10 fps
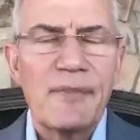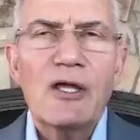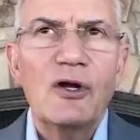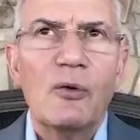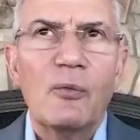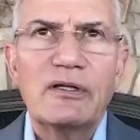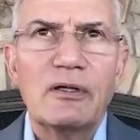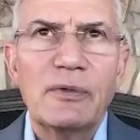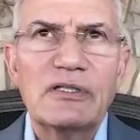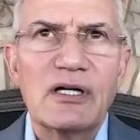
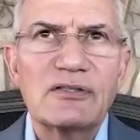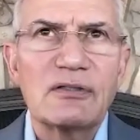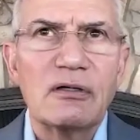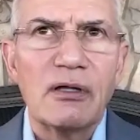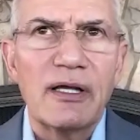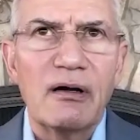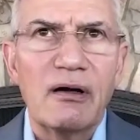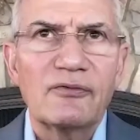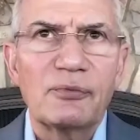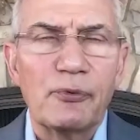We touched on
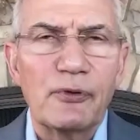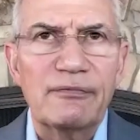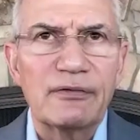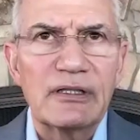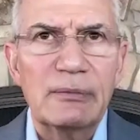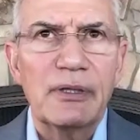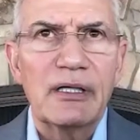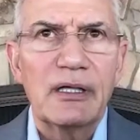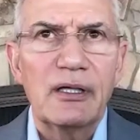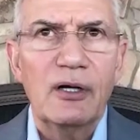layoffs briefly,
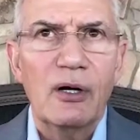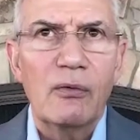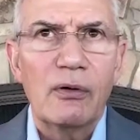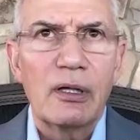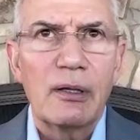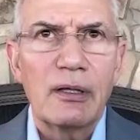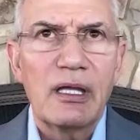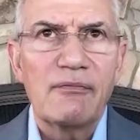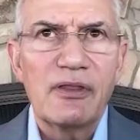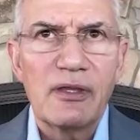but
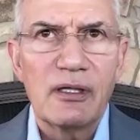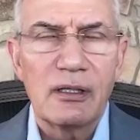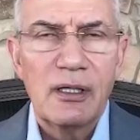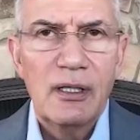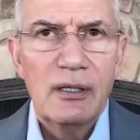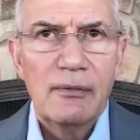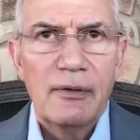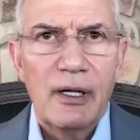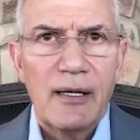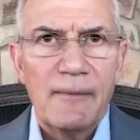given the
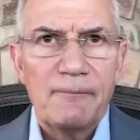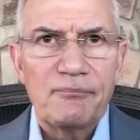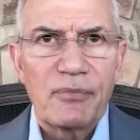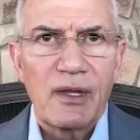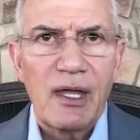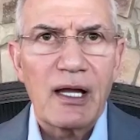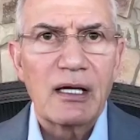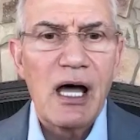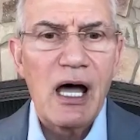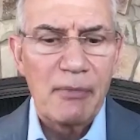
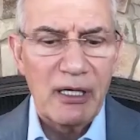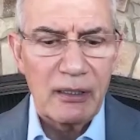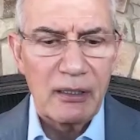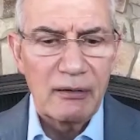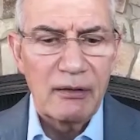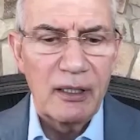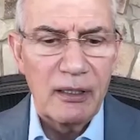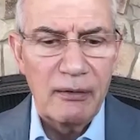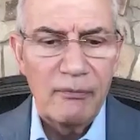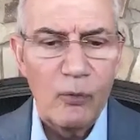economic
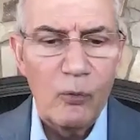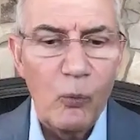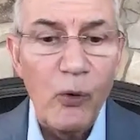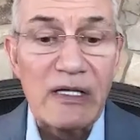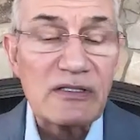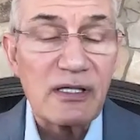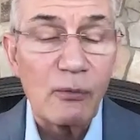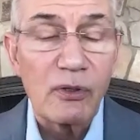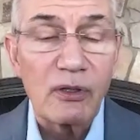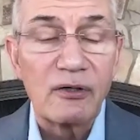winds
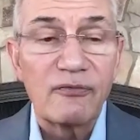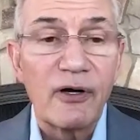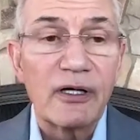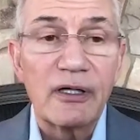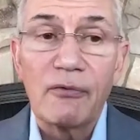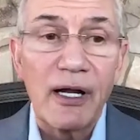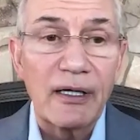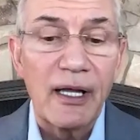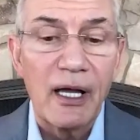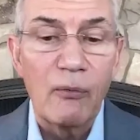that we're confronting right
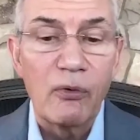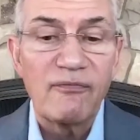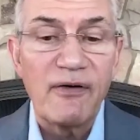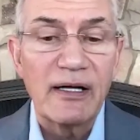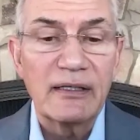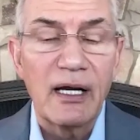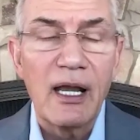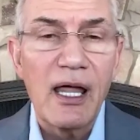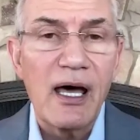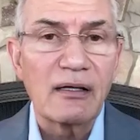now, we're finding a
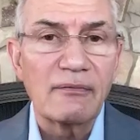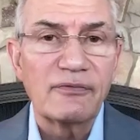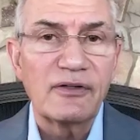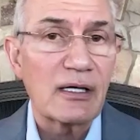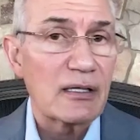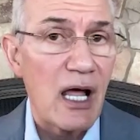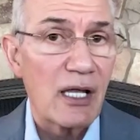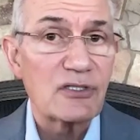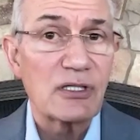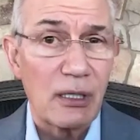lot of
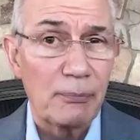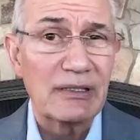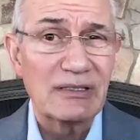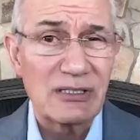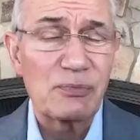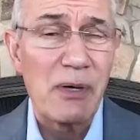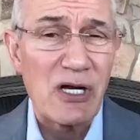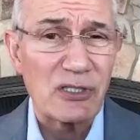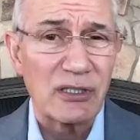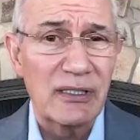technology companies,
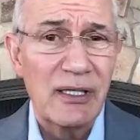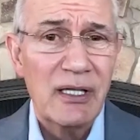especially